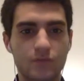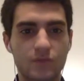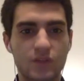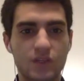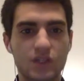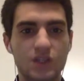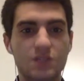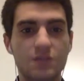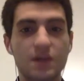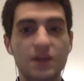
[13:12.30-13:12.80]

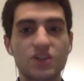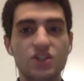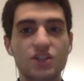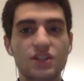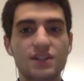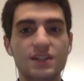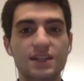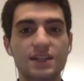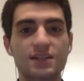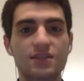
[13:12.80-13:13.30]
Especially
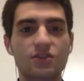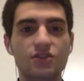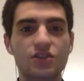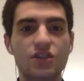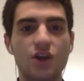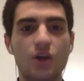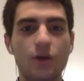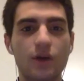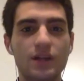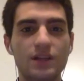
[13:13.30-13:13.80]
since there's
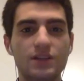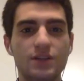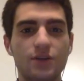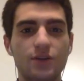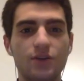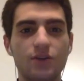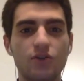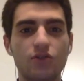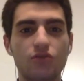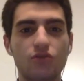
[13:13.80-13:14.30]
no
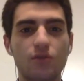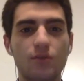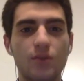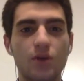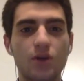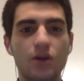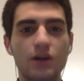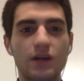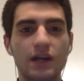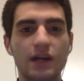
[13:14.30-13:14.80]
Antonio
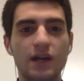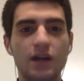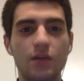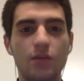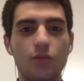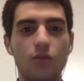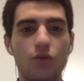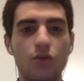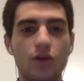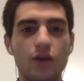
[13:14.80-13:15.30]
Cromartie
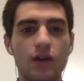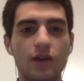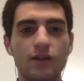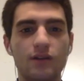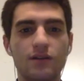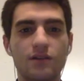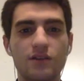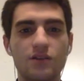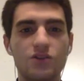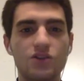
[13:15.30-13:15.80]
anymore, and
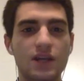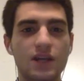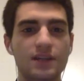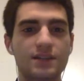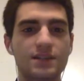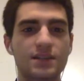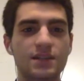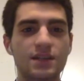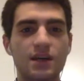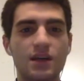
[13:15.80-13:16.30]
the Jets,
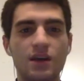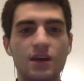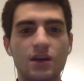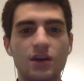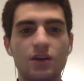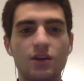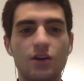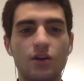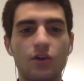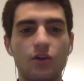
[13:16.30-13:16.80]

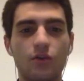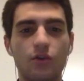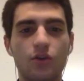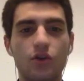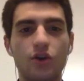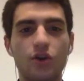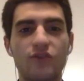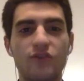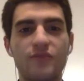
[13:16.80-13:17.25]
could have